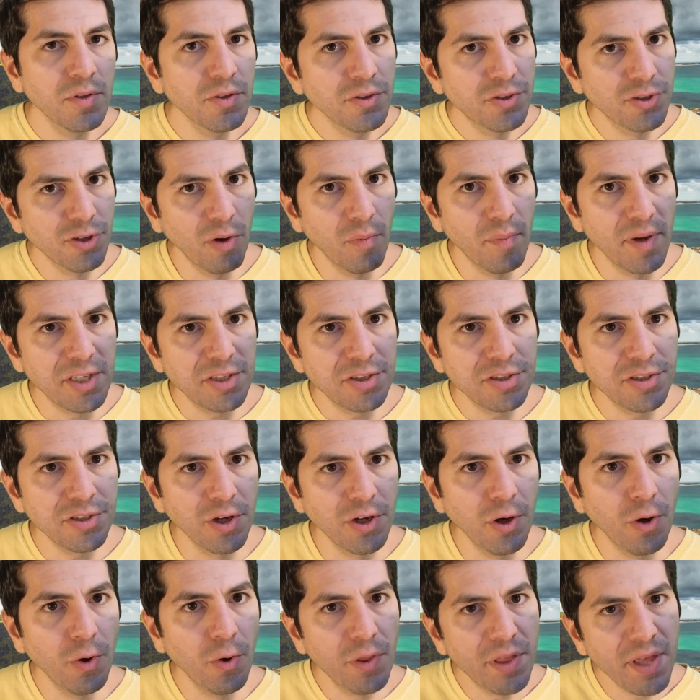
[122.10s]
So much
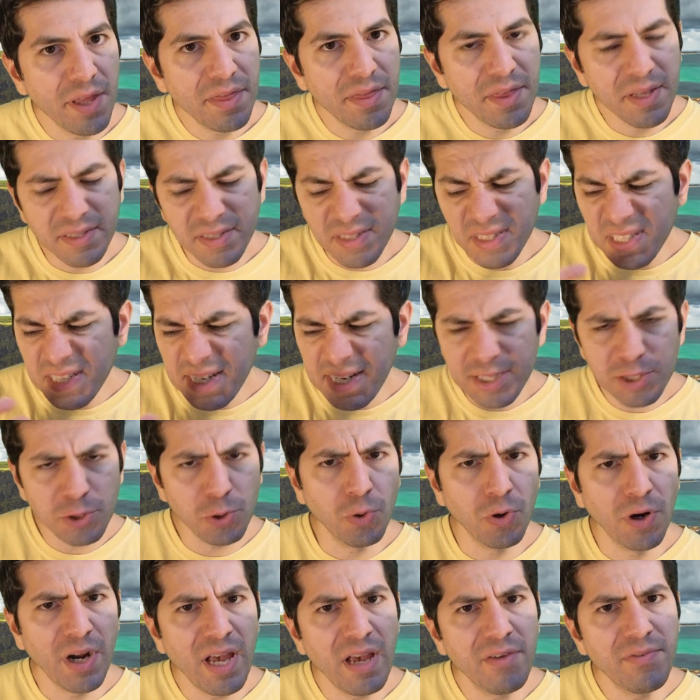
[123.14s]
so that this
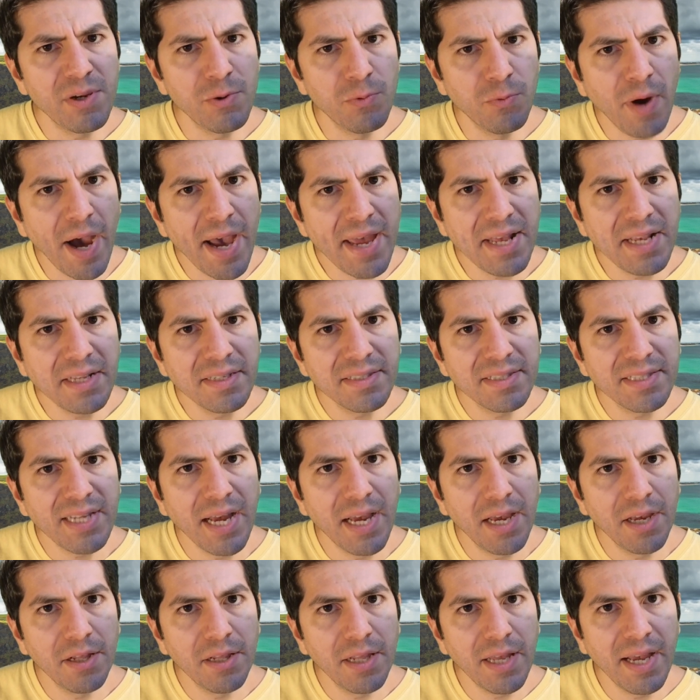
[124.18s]
detour-heavy writing
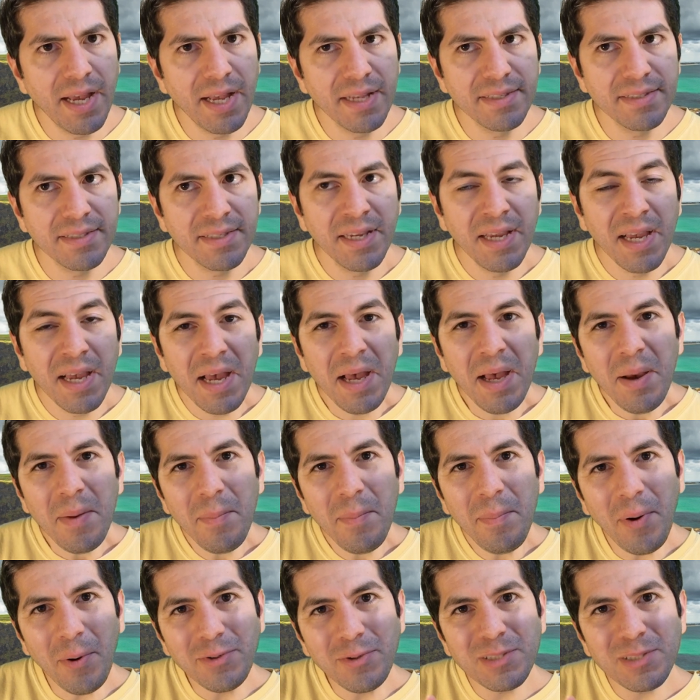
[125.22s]
style has
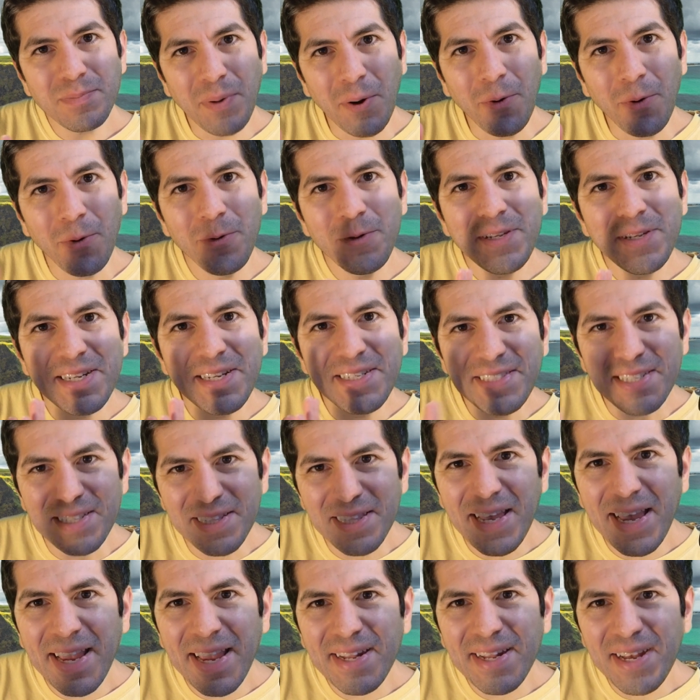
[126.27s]
postponed and
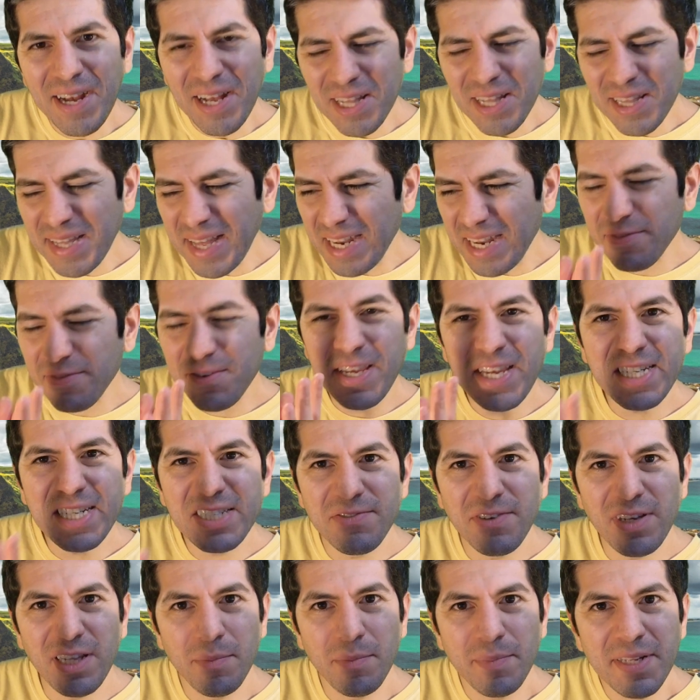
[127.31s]
delayed a lot of key
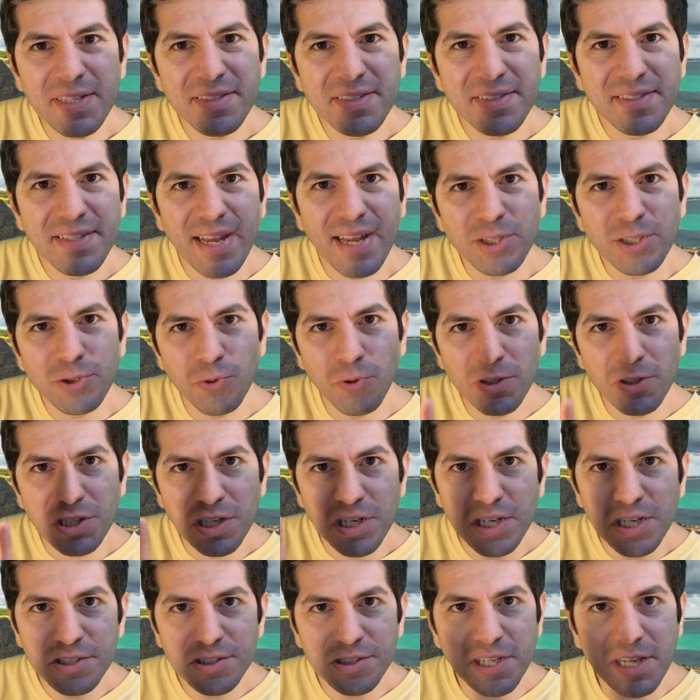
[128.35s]
developments that George
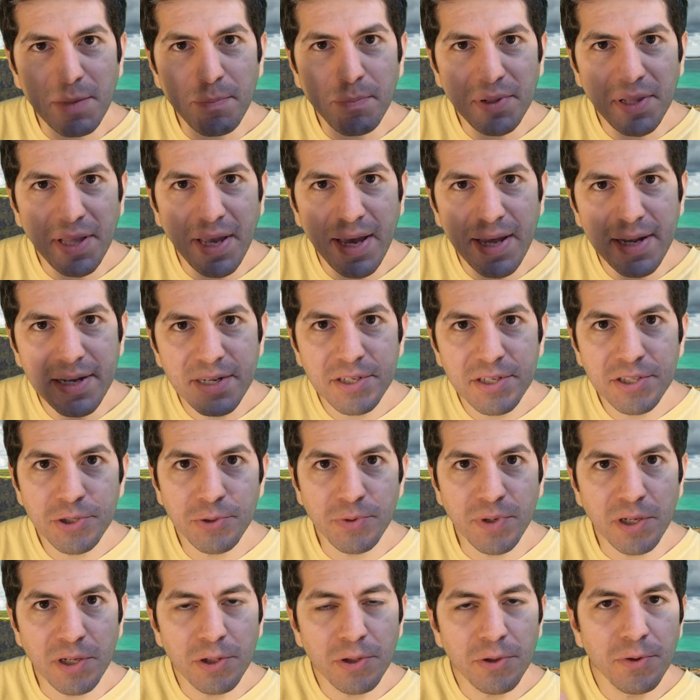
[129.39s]
initially planned to
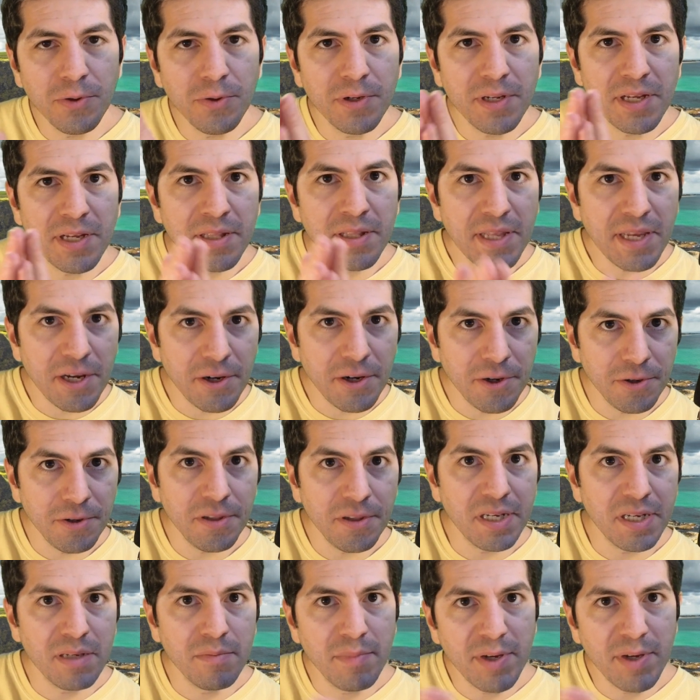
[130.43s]
include in the early
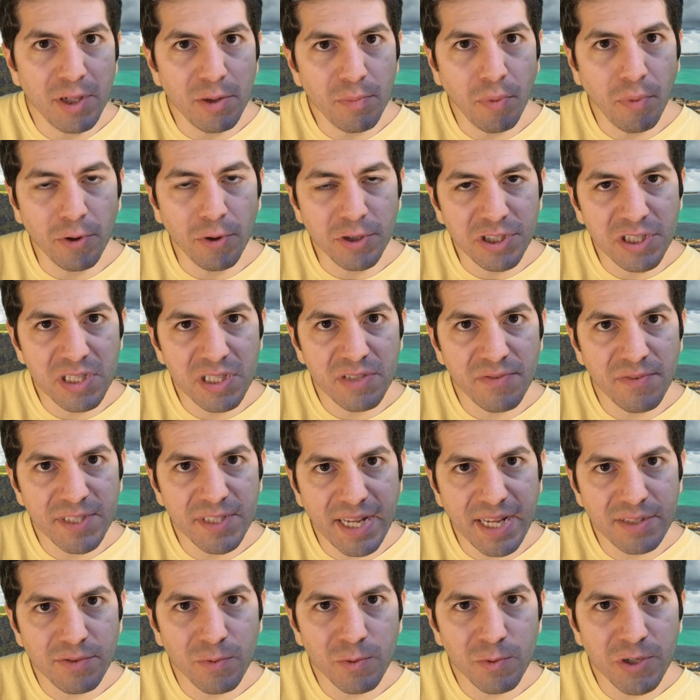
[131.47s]
to middle portions of A
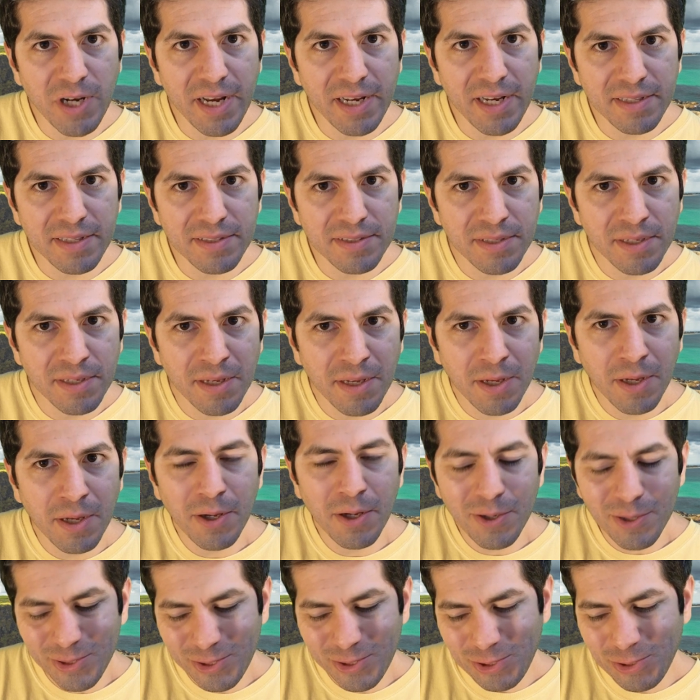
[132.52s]
Dance with Dragons
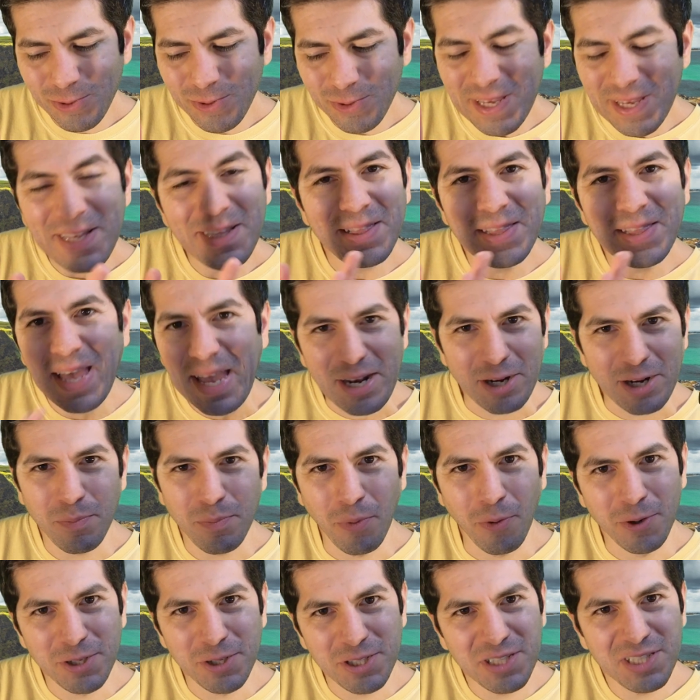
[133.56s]
to the later
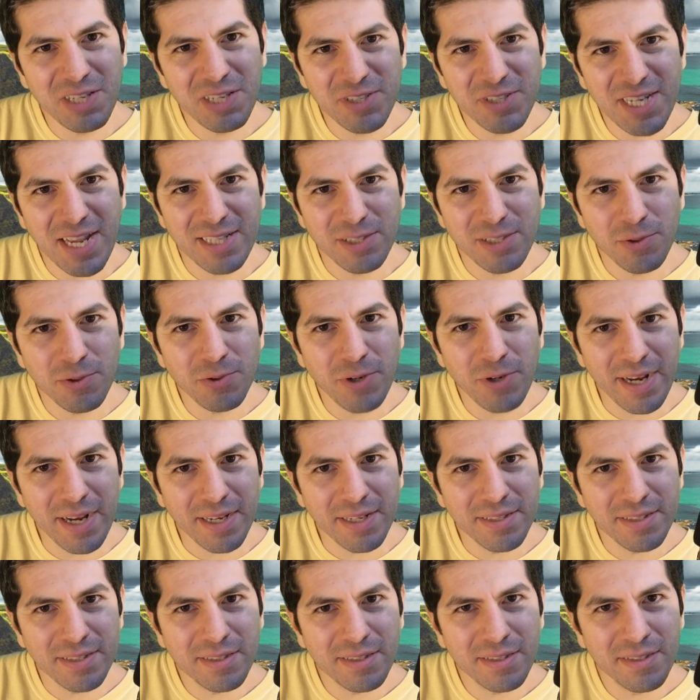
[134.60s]
portions of A Dance with
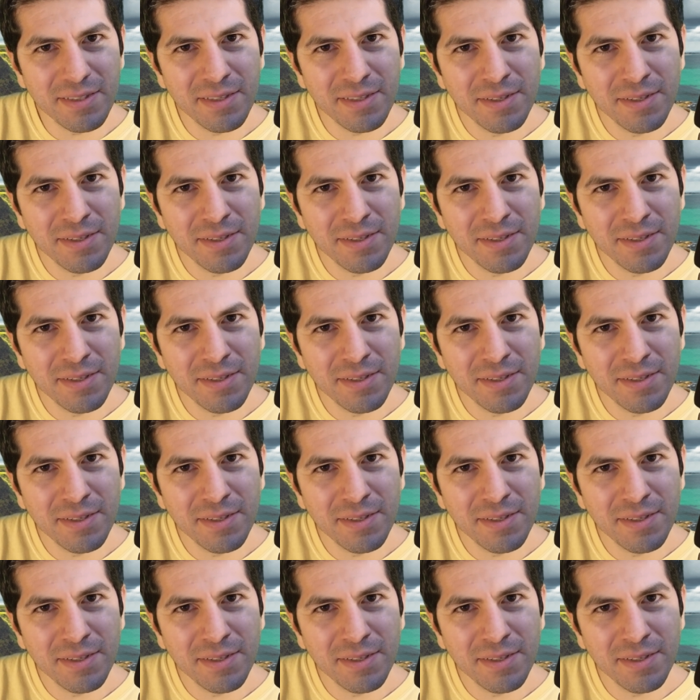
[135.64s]
Dragons.